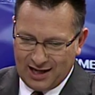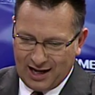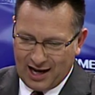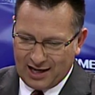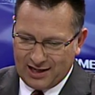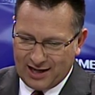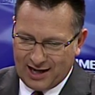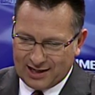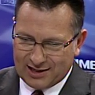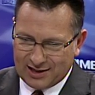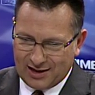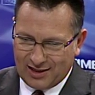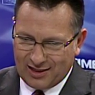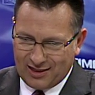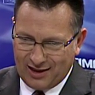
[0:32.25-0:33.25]
and yet
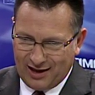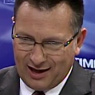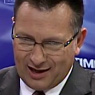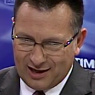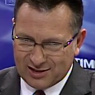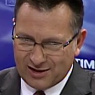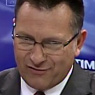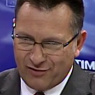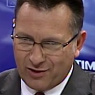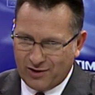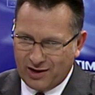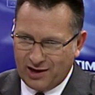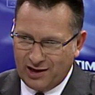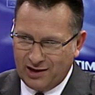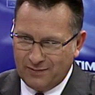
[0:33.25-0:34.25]
it is a
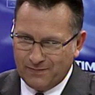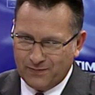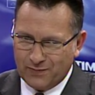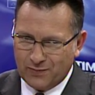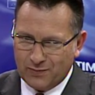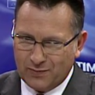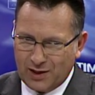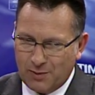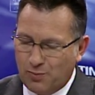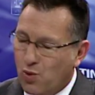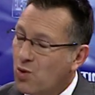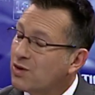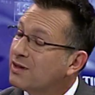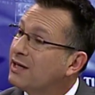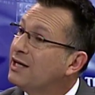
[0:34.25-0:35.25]
very
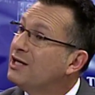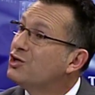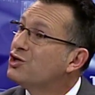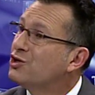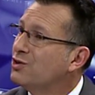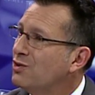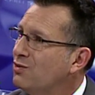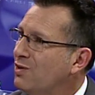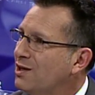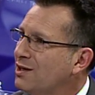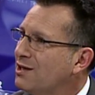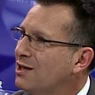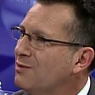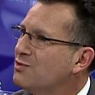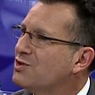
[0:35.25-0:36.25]
important issue when it
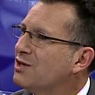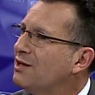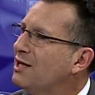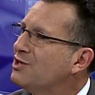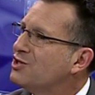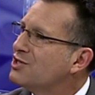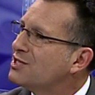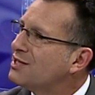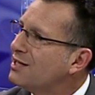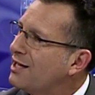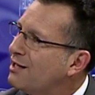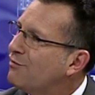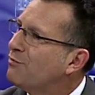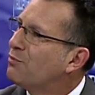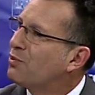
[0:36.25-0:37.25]
comes to
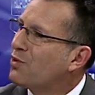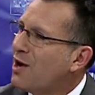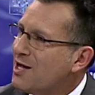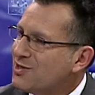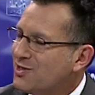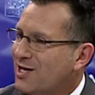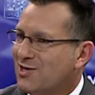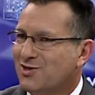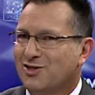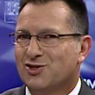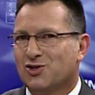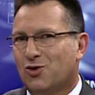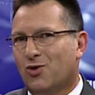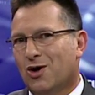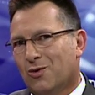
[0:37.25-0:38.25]
legislative processing.
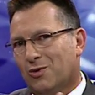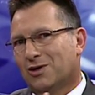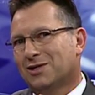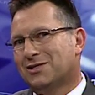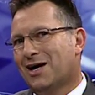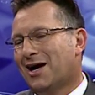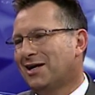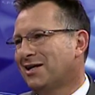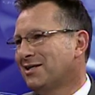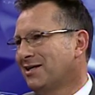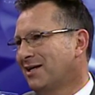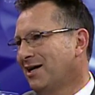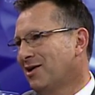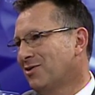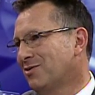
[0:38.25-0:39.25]
So we're going to tie it in
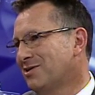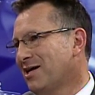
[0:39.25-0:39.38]
together and